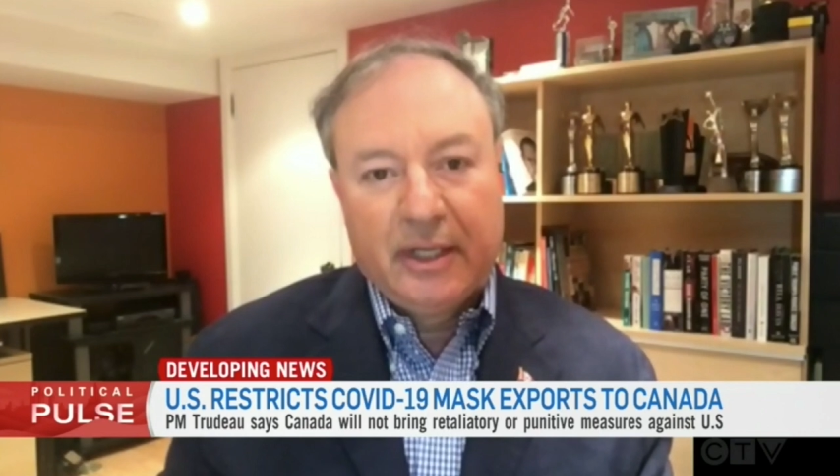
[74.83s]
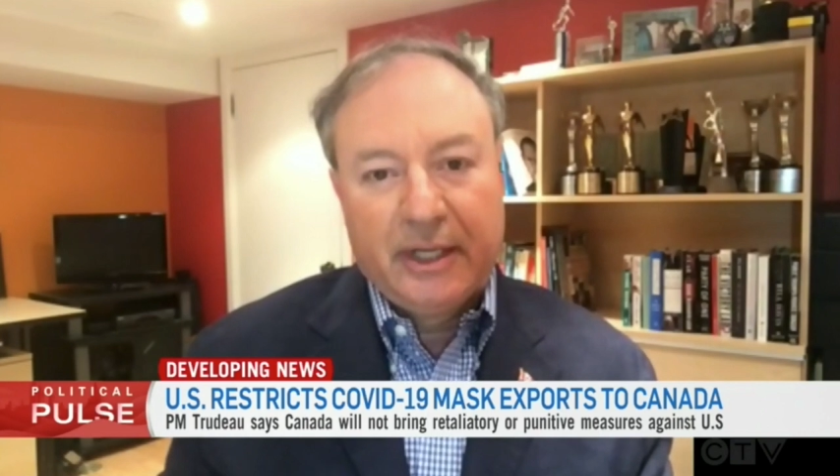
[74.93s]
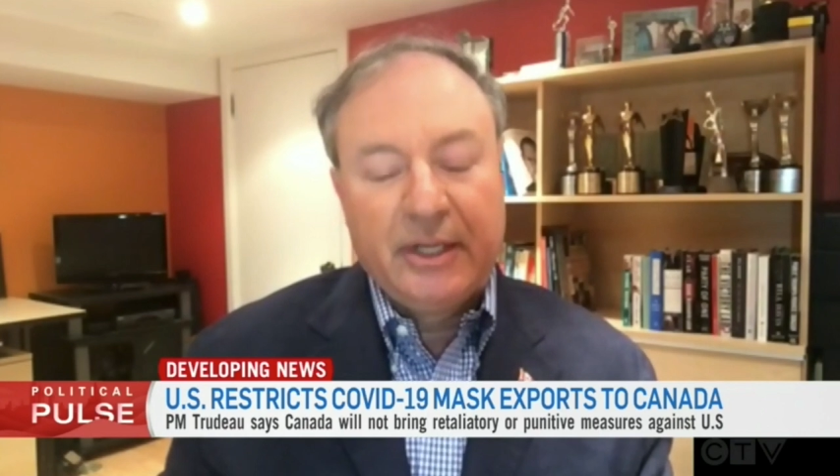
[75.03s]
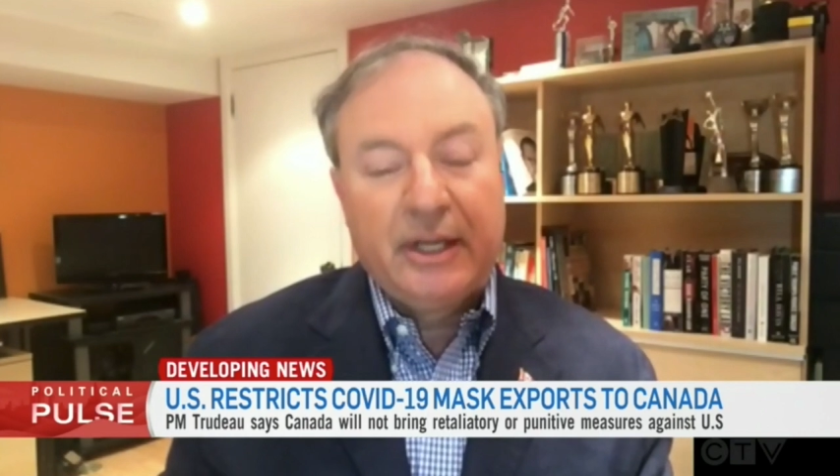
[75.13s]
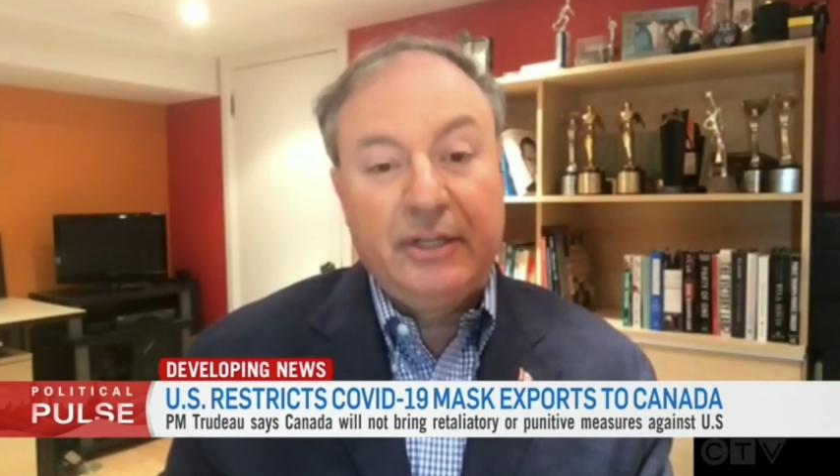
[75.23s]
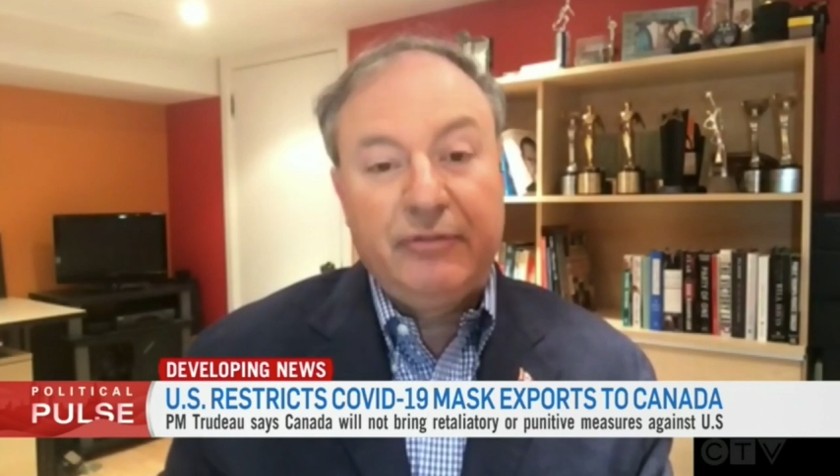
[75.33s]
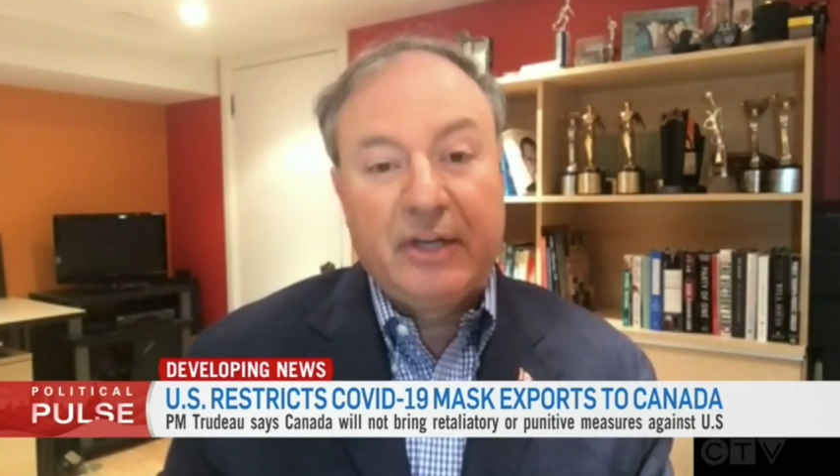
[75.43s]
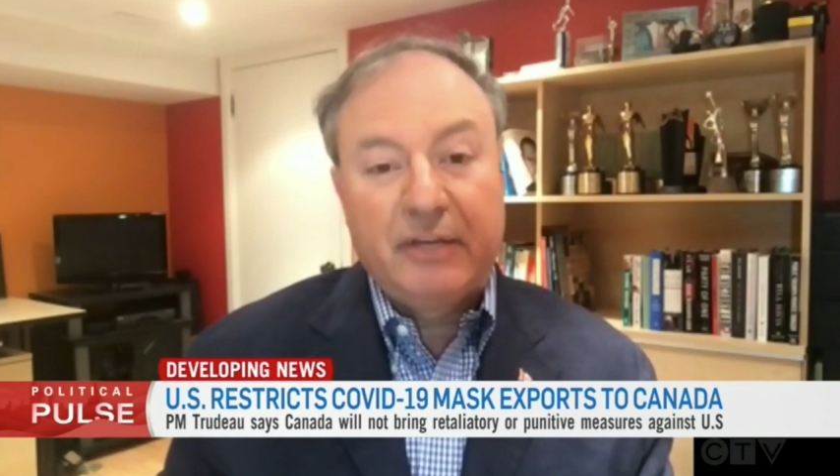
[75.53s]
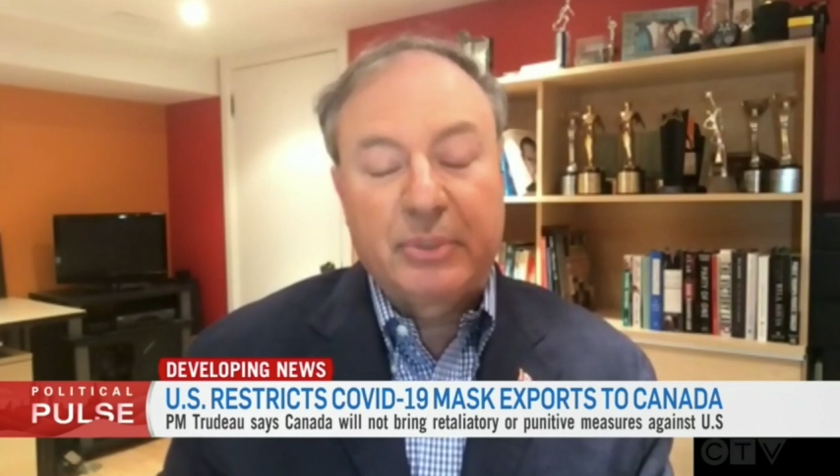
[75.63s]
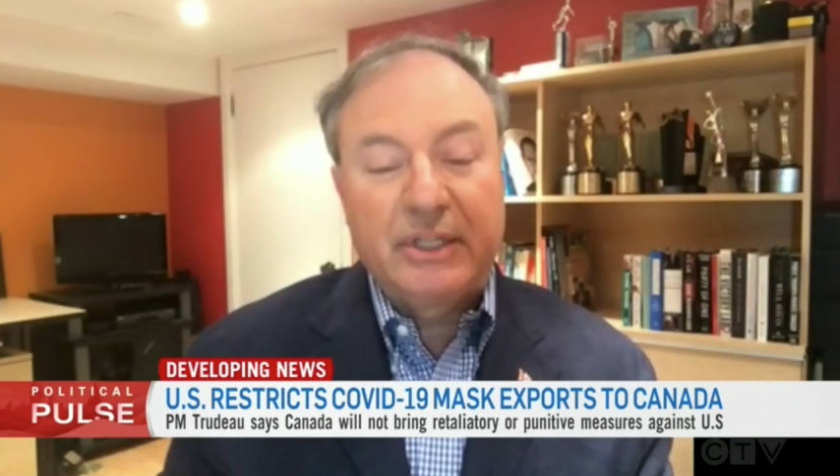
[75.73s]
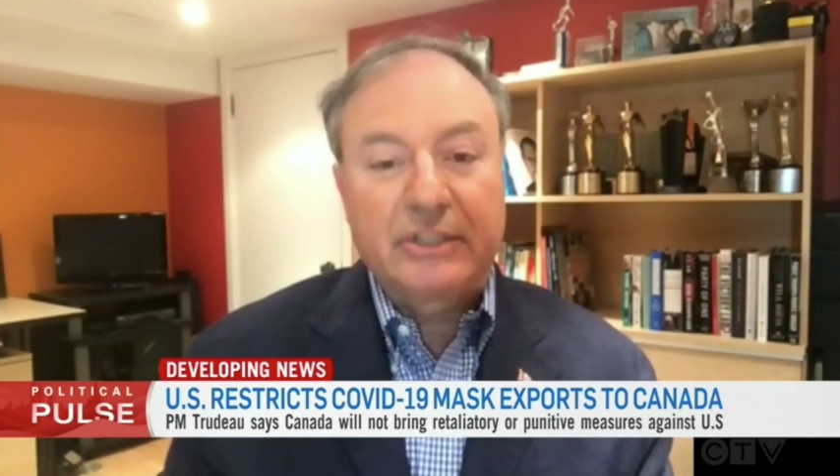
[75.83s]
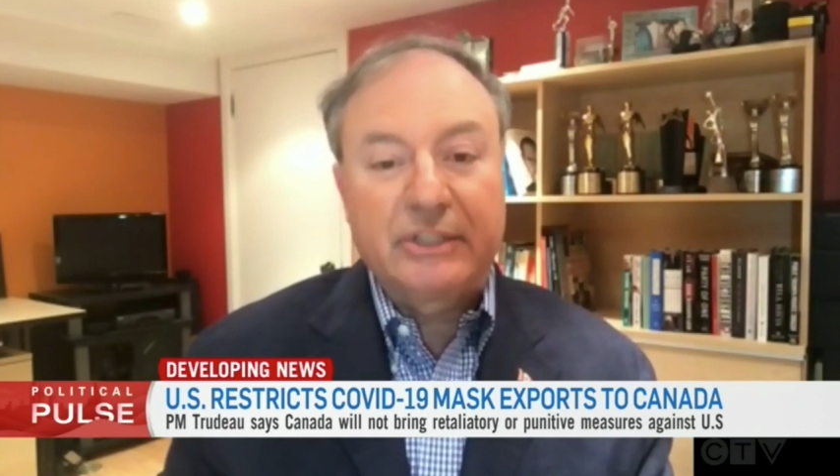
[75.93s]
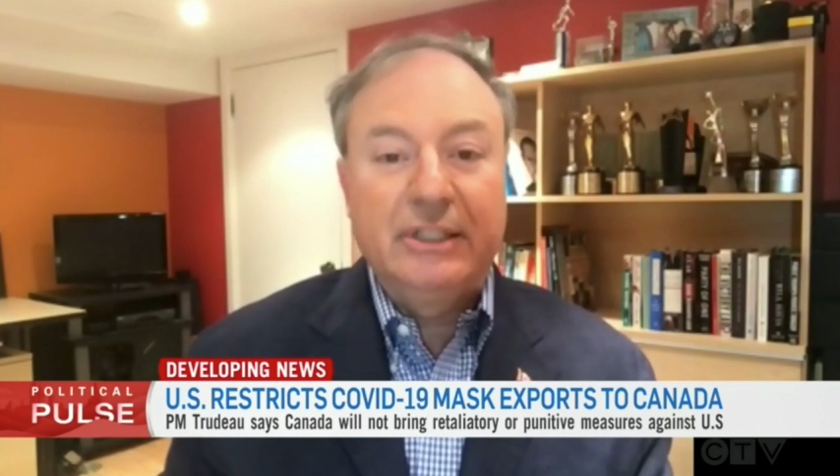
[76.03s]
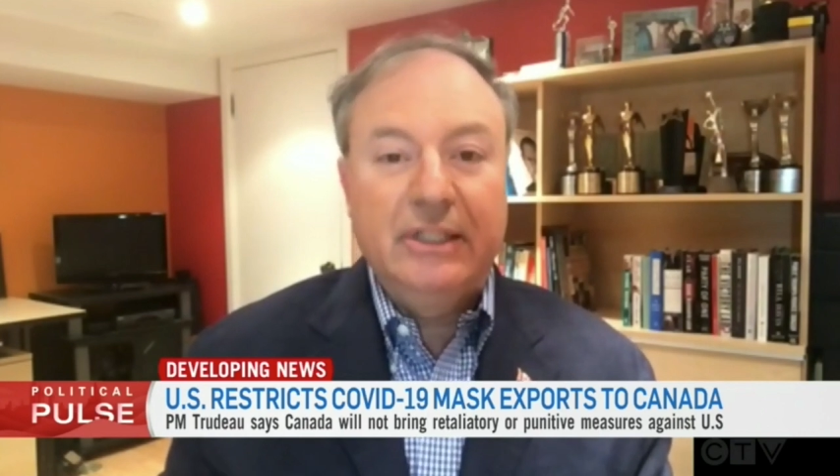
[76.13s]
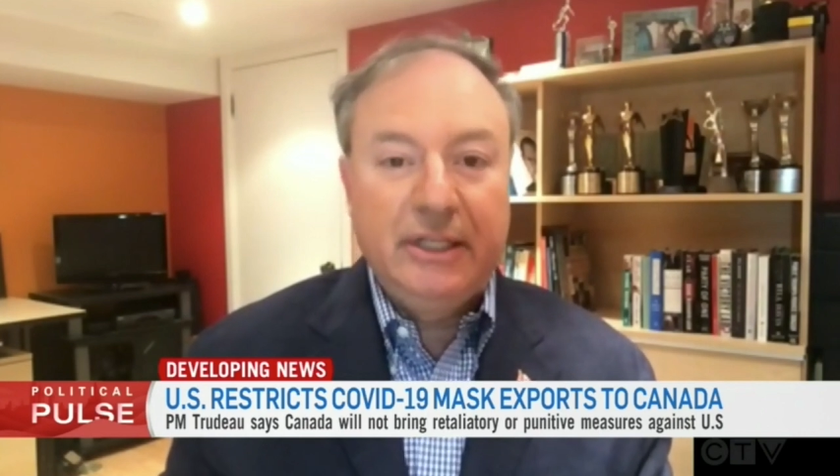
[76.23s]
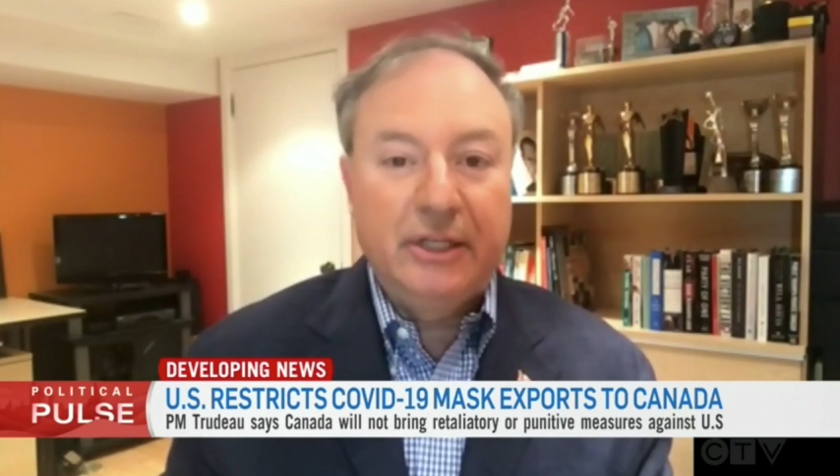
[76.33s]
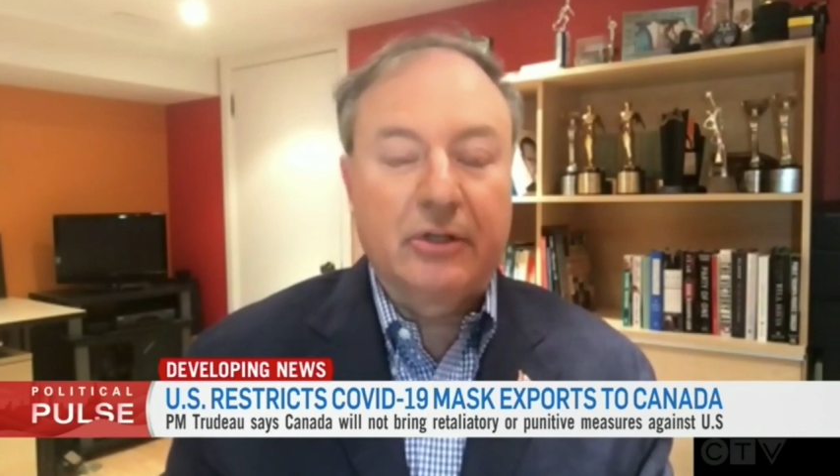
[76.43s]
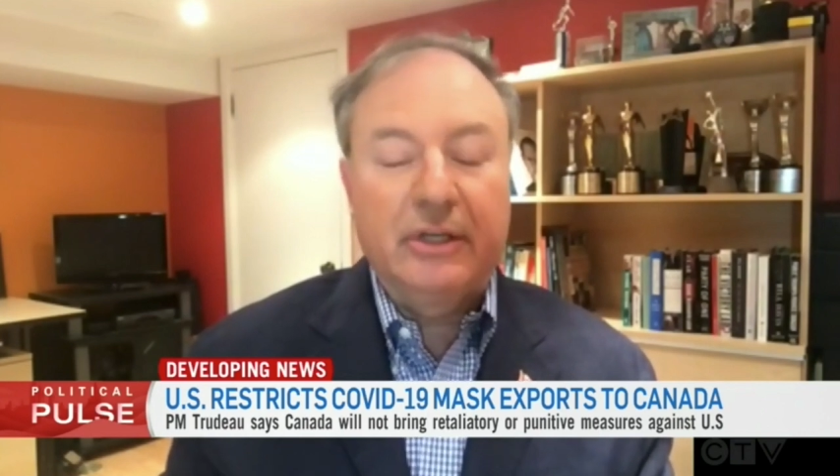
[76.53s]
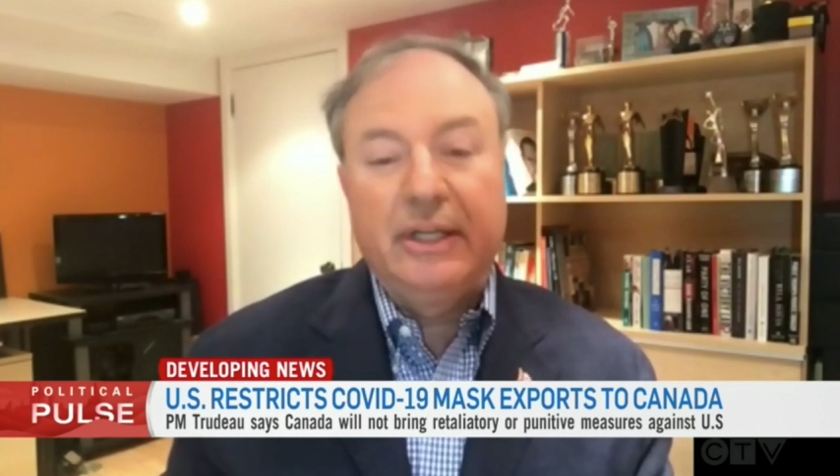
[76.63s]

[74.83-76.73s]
N95 production here